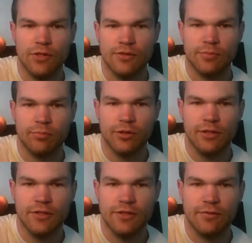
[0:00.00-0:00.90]
These are
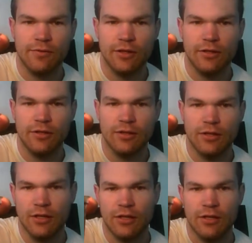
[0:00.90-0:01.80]
pretty easy to find,
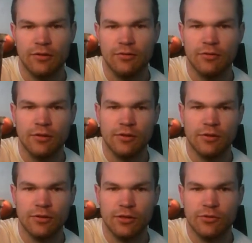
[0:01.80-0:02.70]
and
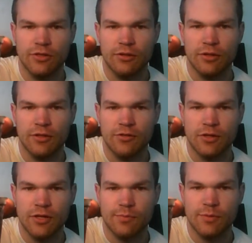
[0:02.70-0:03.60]
go dig around in
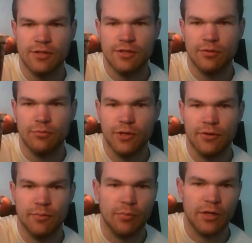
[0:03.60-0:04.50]
trash bins, don't
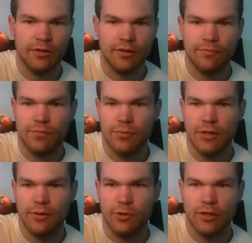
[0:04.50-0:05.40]
bother buying them from
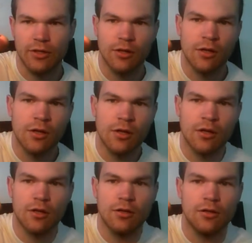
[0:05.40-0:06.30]
anybody.
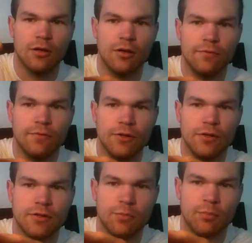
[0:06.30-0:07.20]
I fill
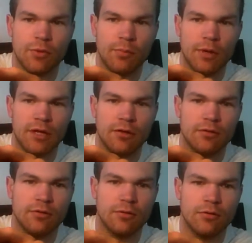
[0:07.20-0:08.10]
it
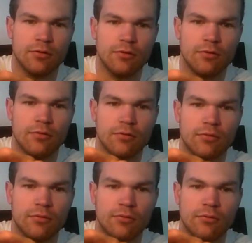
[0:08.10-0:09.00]
about
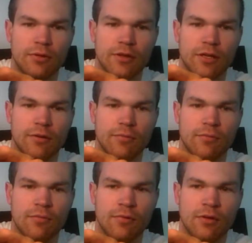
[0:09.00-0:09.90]
right there,
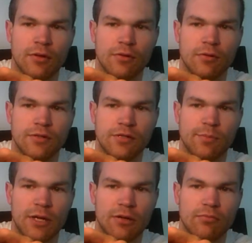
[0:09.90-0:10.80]
which is
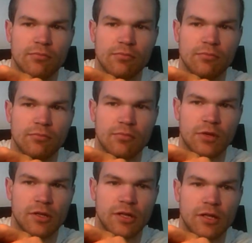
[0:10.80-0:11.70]
about
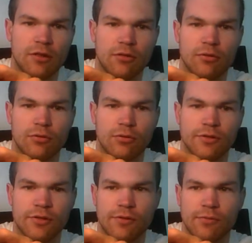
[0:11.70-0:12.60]
an eighth, a
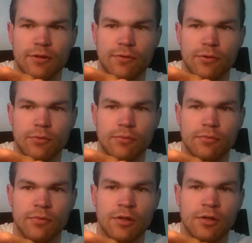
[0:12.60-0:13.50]
quarter of the way full,
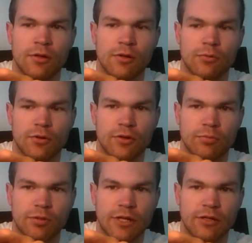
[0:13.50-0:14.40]
with
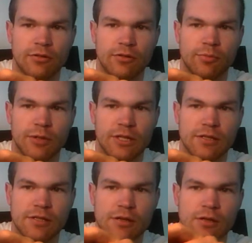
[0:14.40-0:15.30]
black acrylic paint,